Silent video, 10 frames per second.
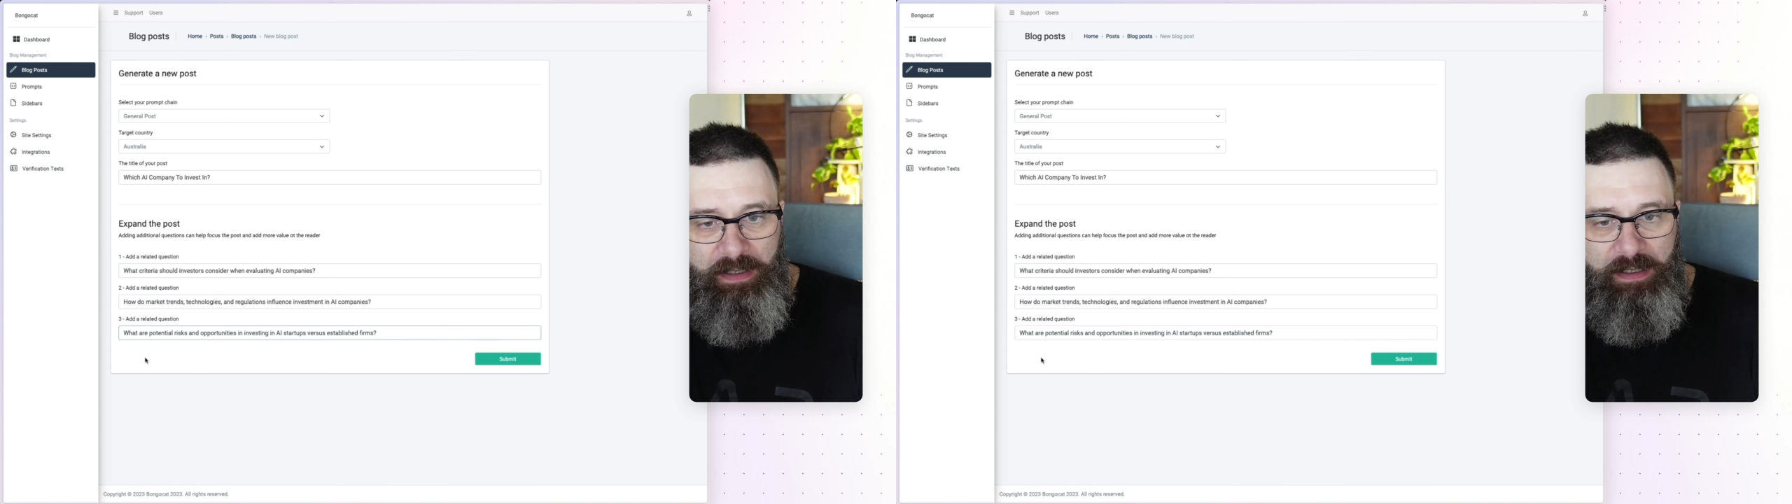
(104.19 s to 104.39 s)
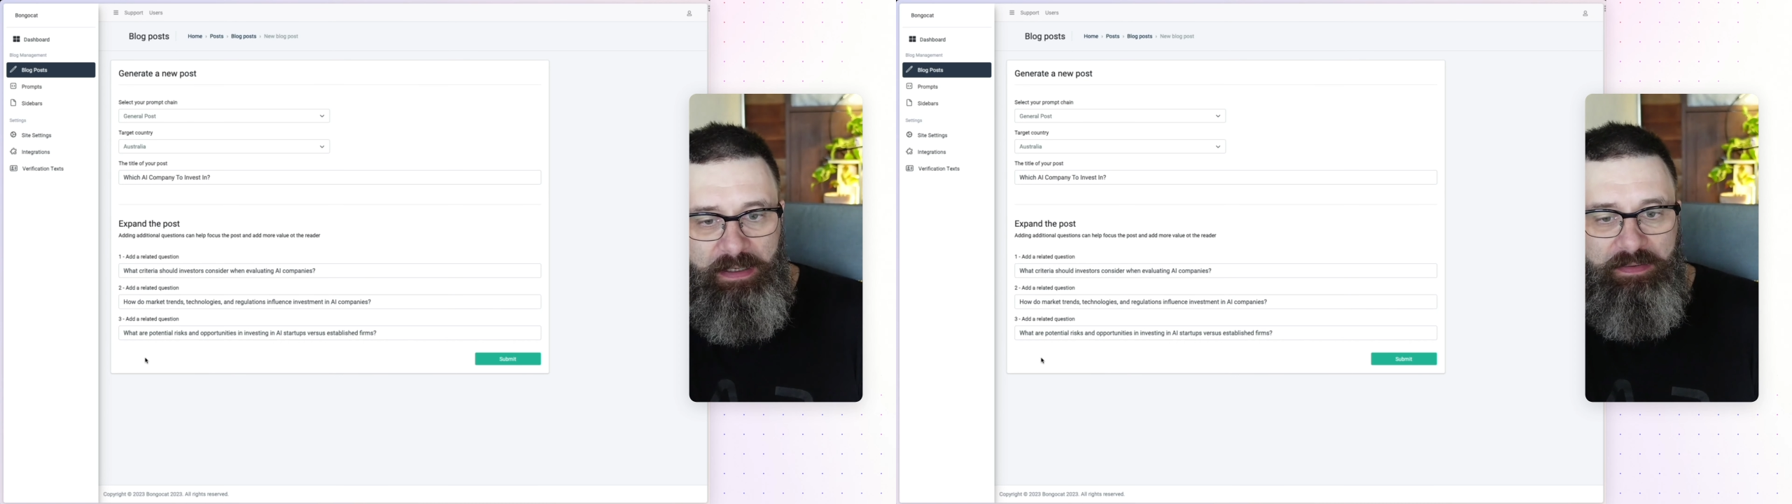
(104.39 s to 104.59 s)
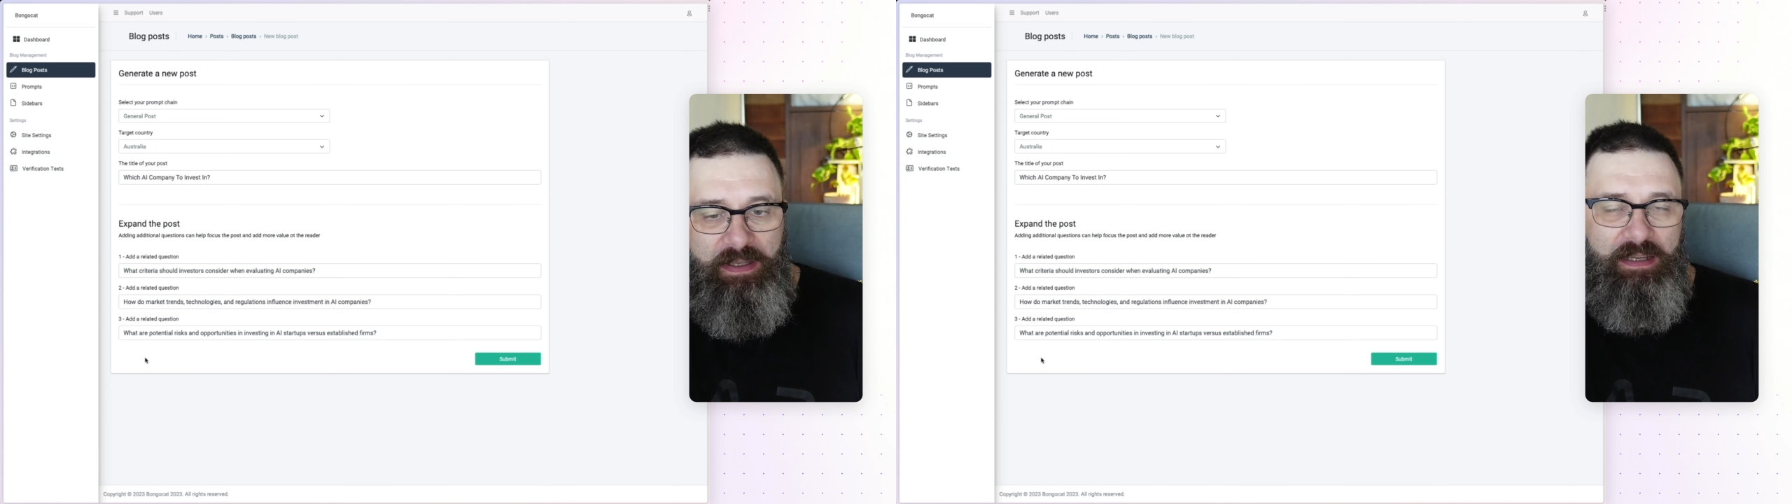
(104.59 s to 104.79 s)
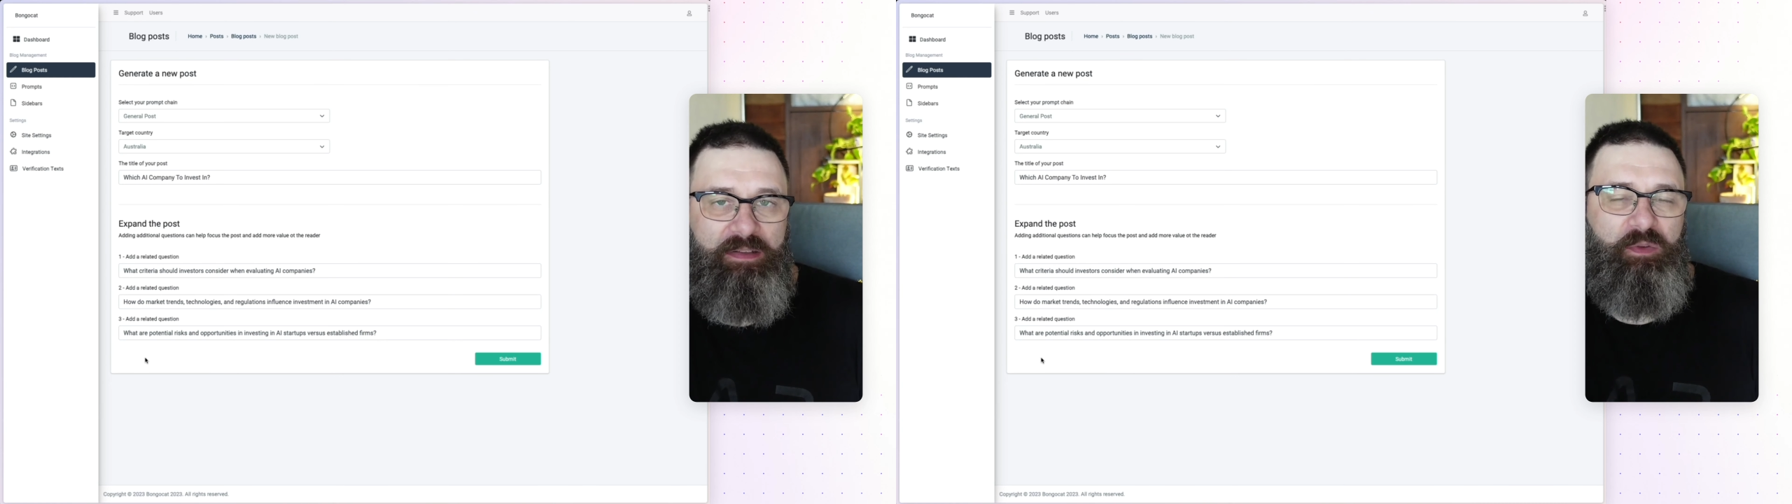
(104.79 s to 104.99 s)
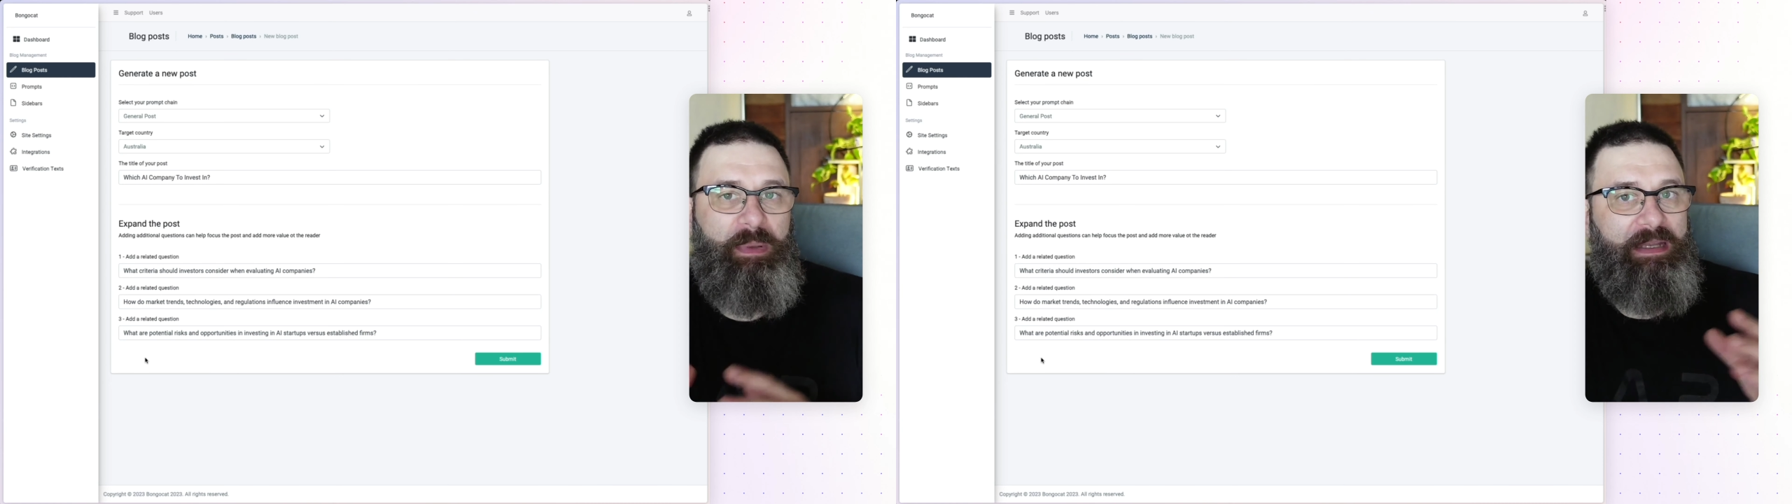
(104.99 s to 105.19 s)
is that
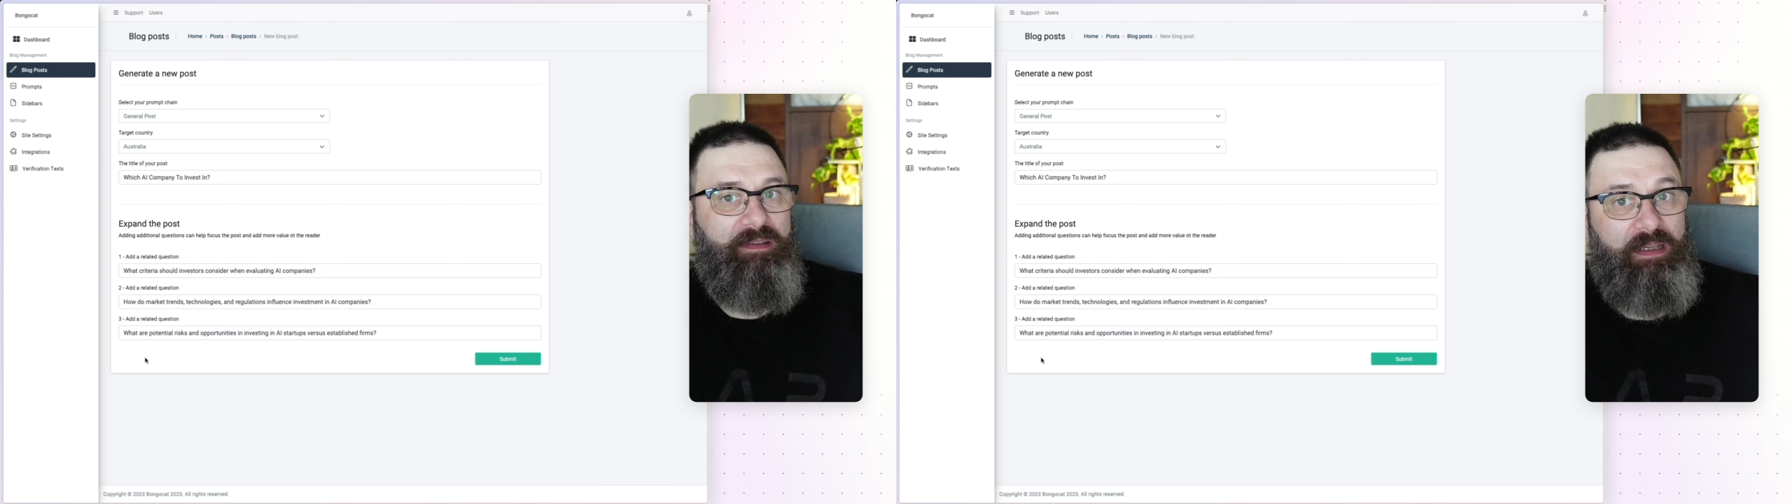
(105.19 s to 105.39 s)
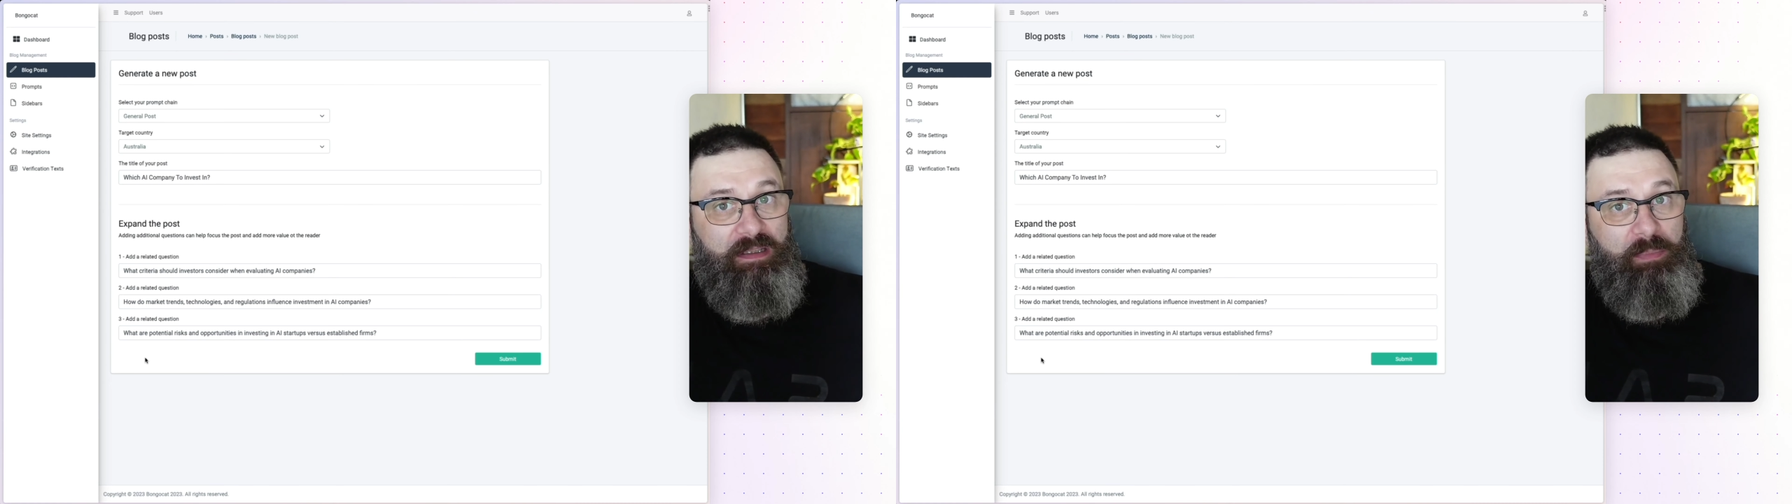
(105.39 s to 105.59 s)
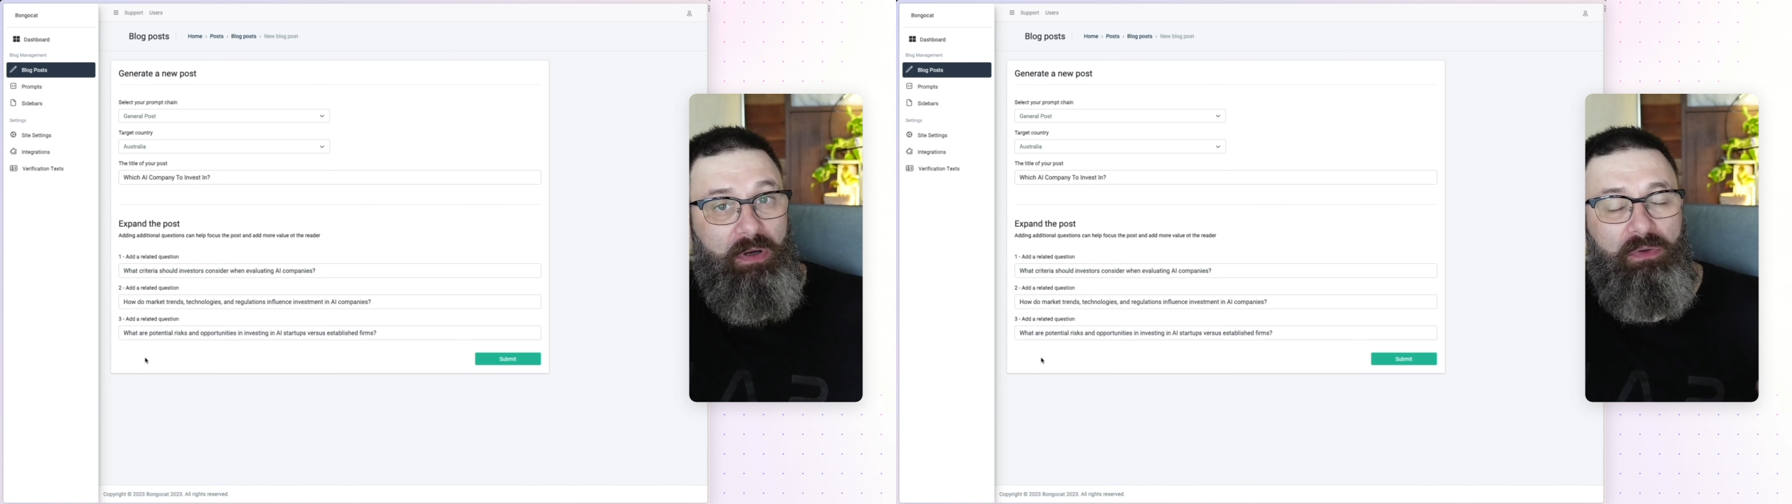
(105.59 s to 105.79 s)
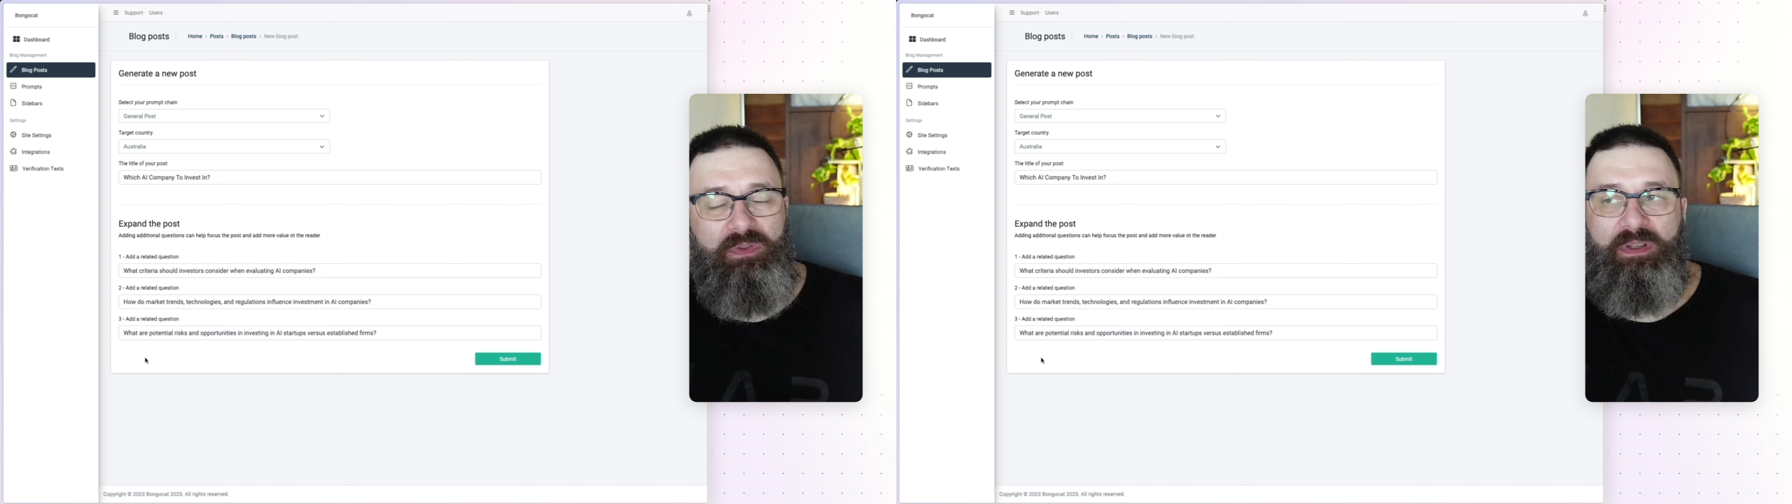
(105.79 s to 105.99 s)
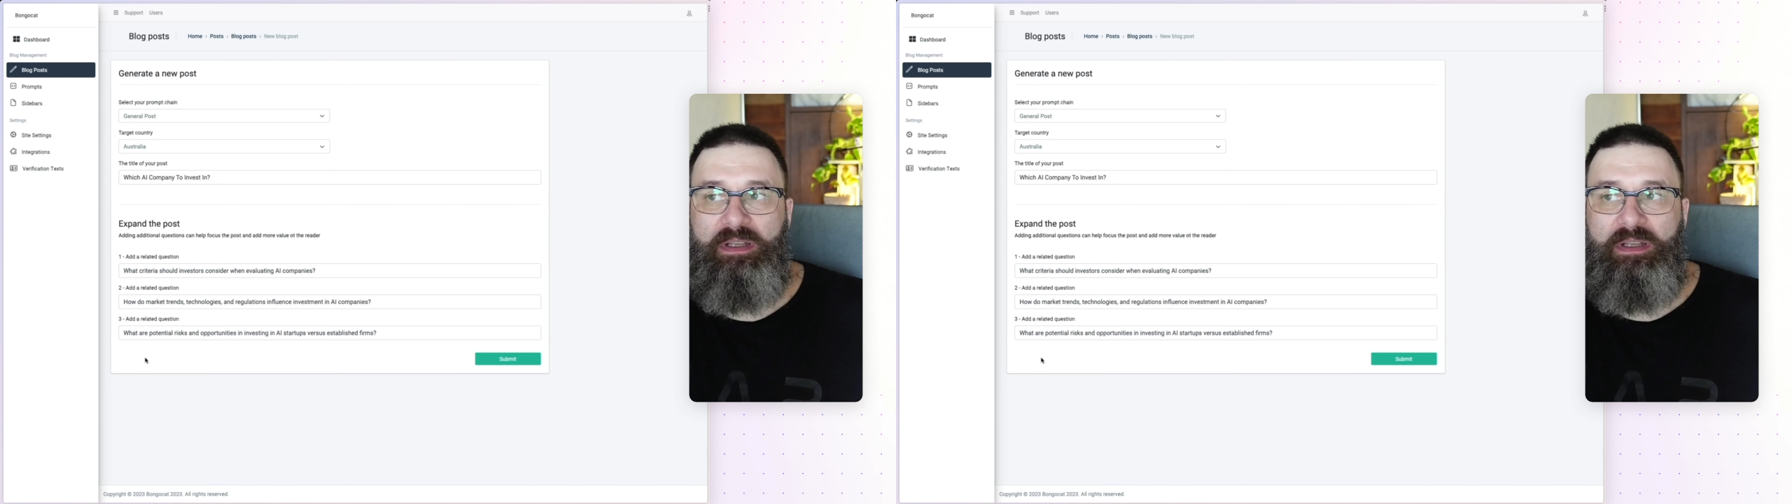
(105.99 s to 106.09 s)
expands out the post.